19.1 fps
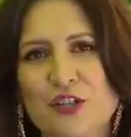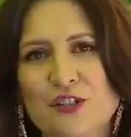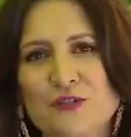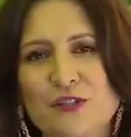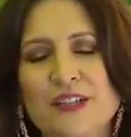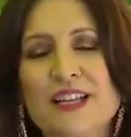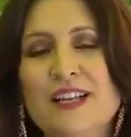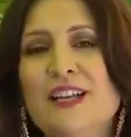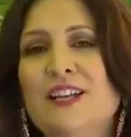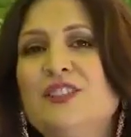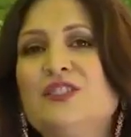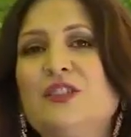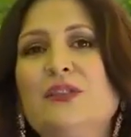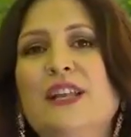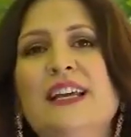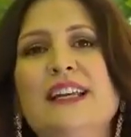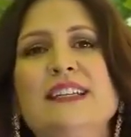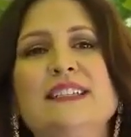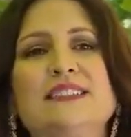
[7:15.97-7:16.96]
children.
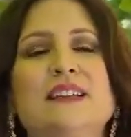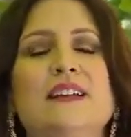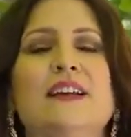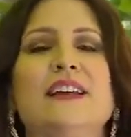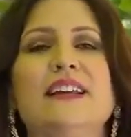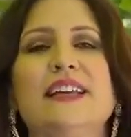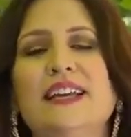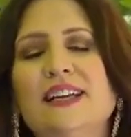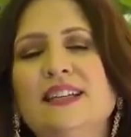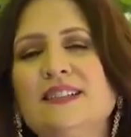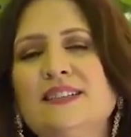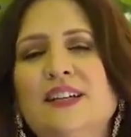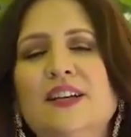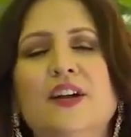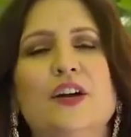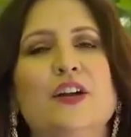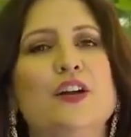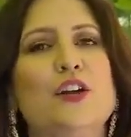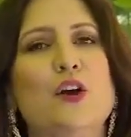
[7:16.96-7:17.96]
So ladies,
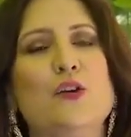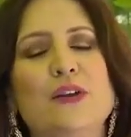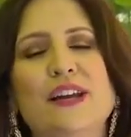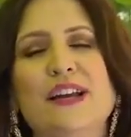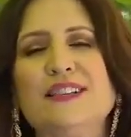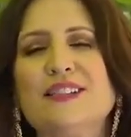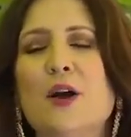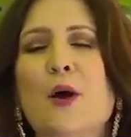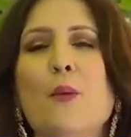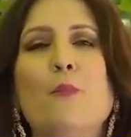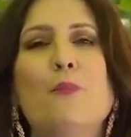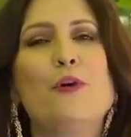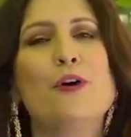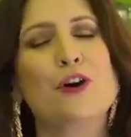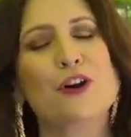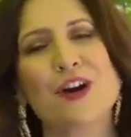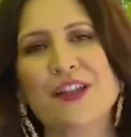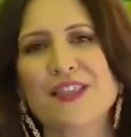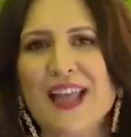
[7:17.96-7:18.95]
kids, no kids,
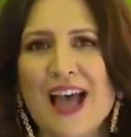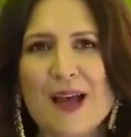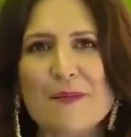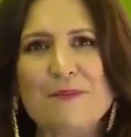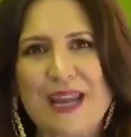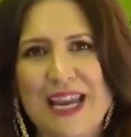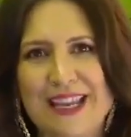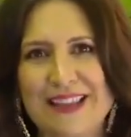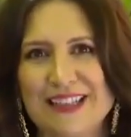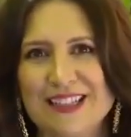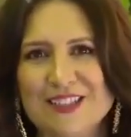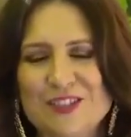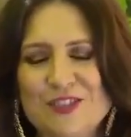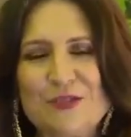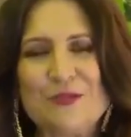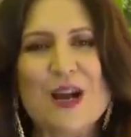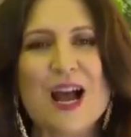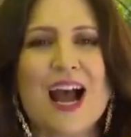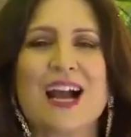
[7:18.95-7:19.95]
put on that bathing
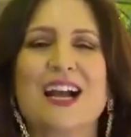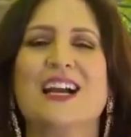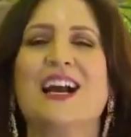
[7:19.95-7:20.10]
suit.